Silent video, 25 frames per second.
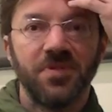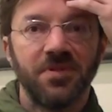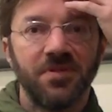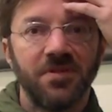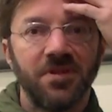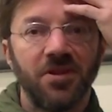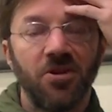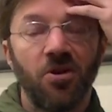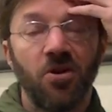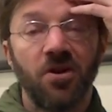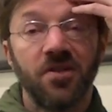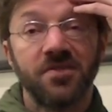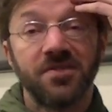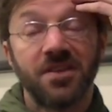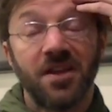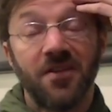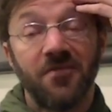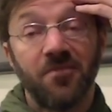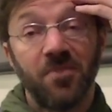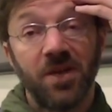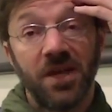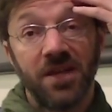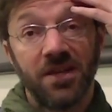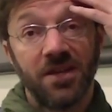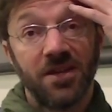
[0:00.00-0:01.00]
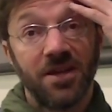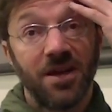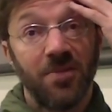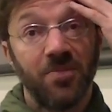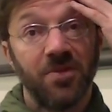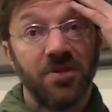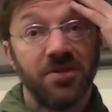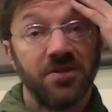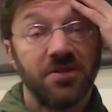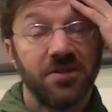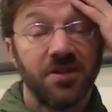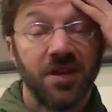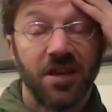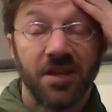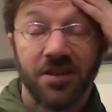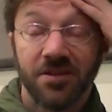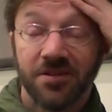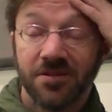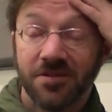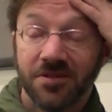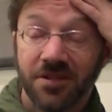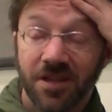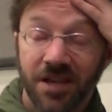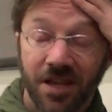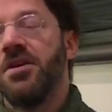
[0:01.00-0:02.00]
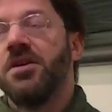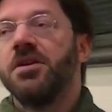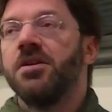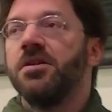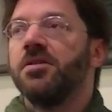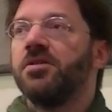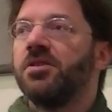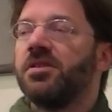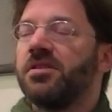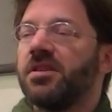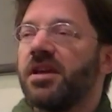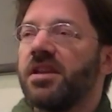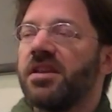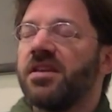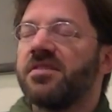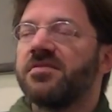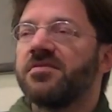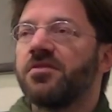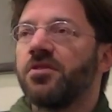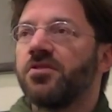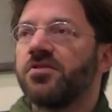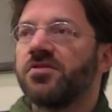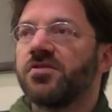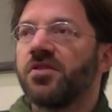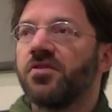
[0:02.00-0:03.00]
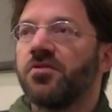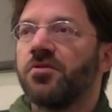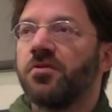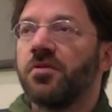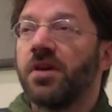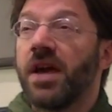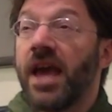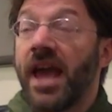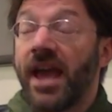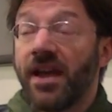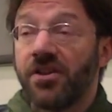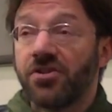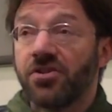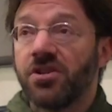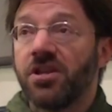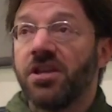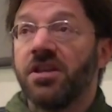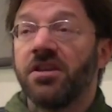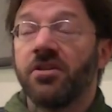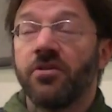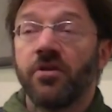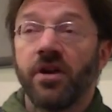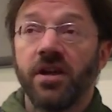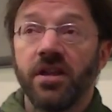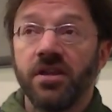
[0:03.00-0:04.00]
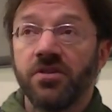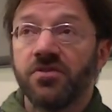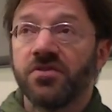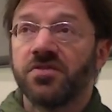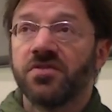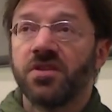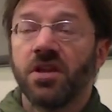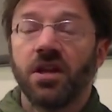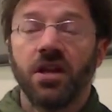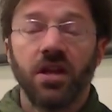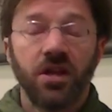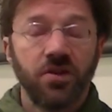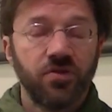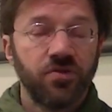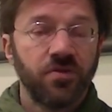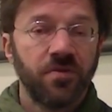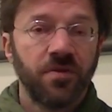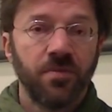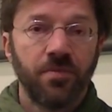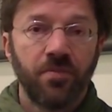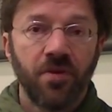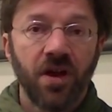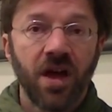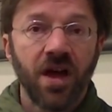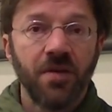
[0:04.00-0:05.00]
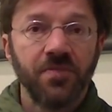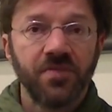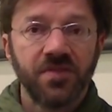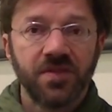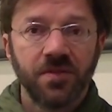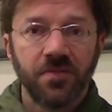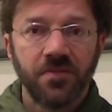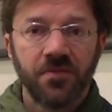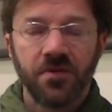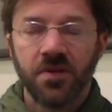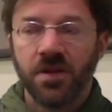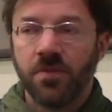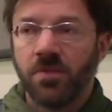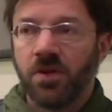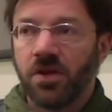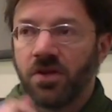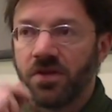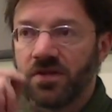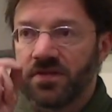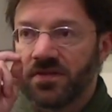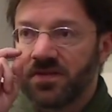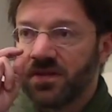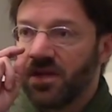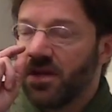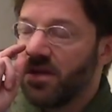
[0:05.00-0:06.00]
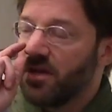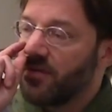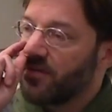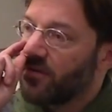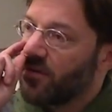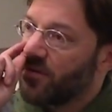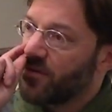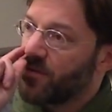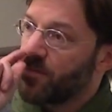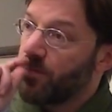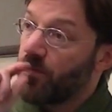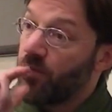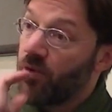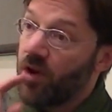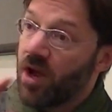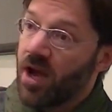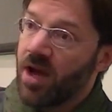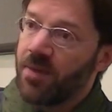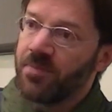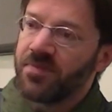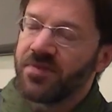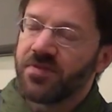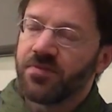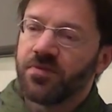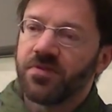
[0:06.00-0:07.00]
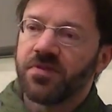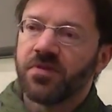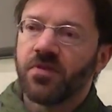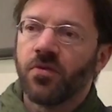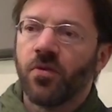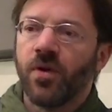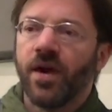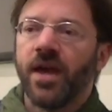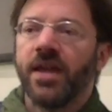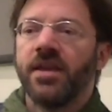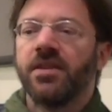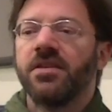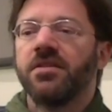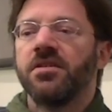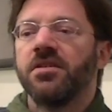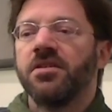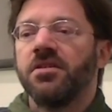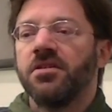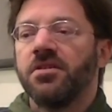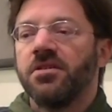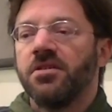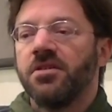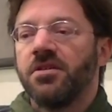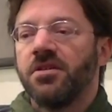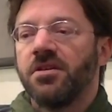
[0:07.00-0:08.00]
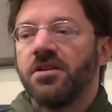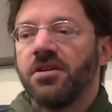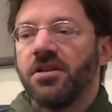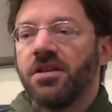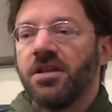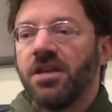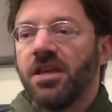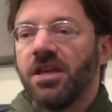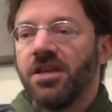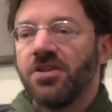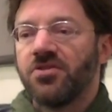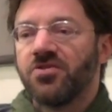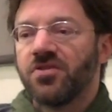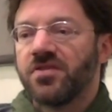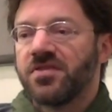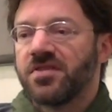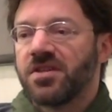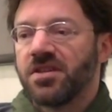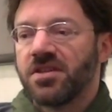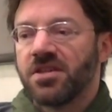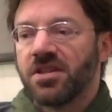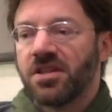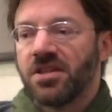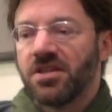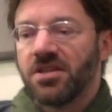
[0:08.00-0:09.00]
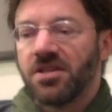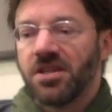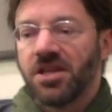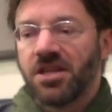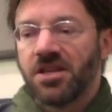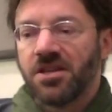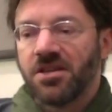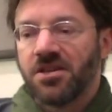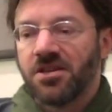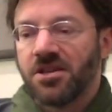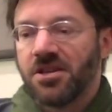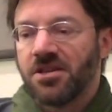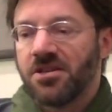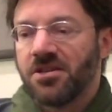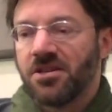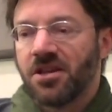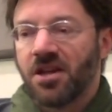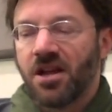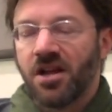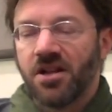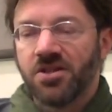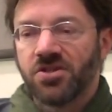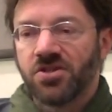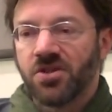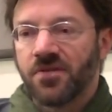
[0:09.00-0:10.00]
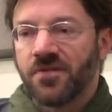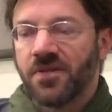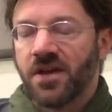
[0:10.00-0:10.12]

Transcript: the orchestra have picked it up. And then there's also actually a quite interesting link to the Brahms symphony, because of course Brahms was quite interested in the culture of